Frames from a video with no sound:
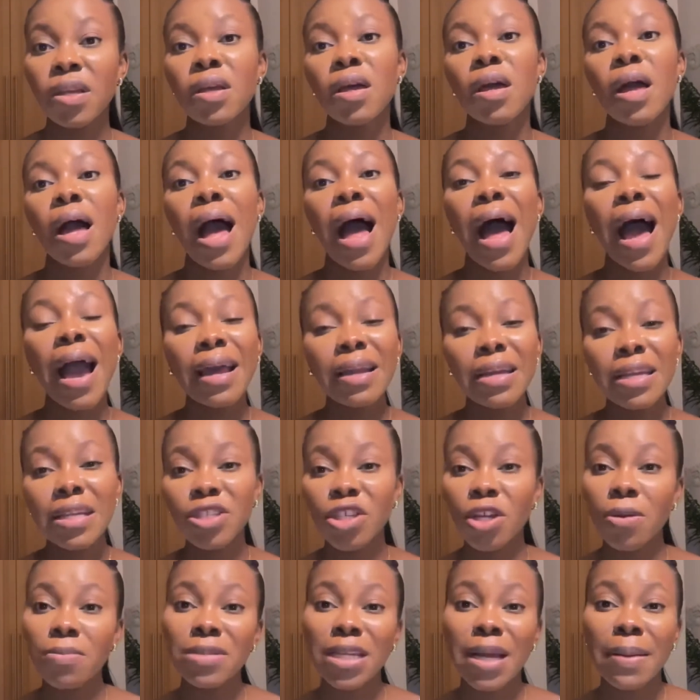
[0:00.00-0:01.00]
Acne
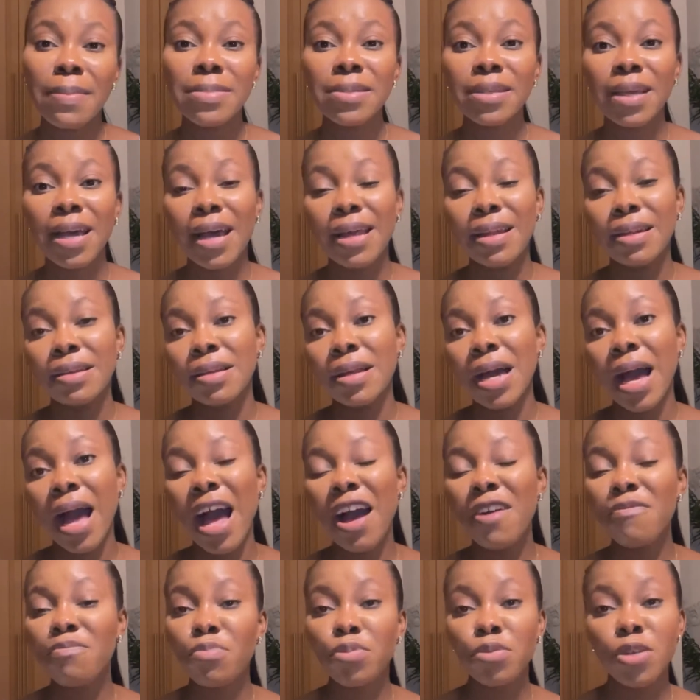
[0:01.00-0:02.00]
sometimes can
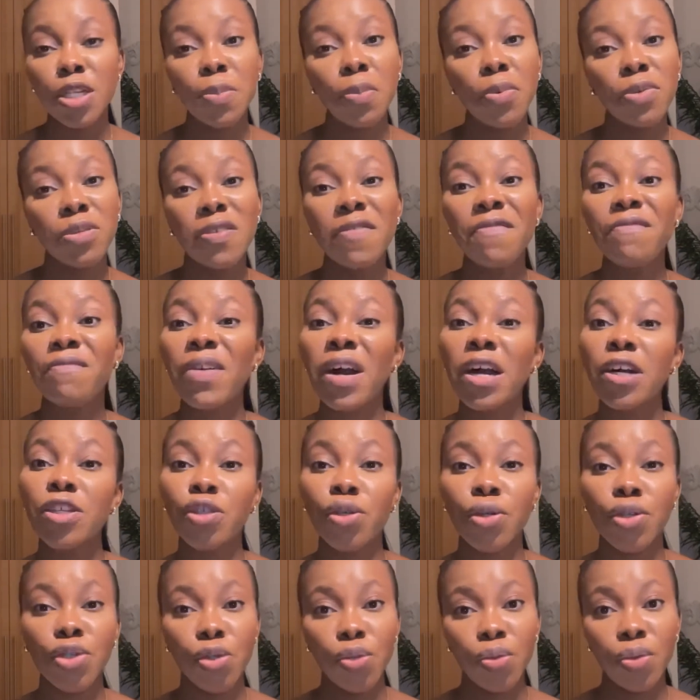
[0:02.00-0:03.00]
have predisposing
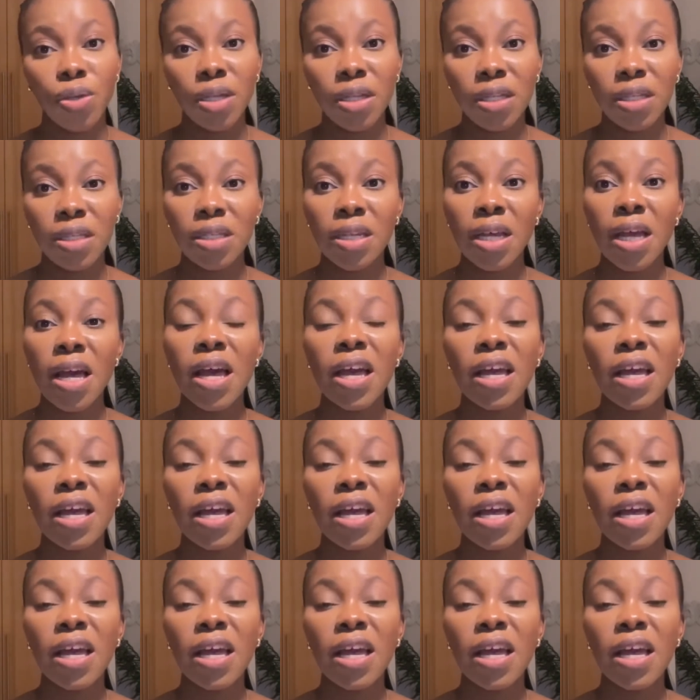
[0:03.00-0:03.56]
factors to it.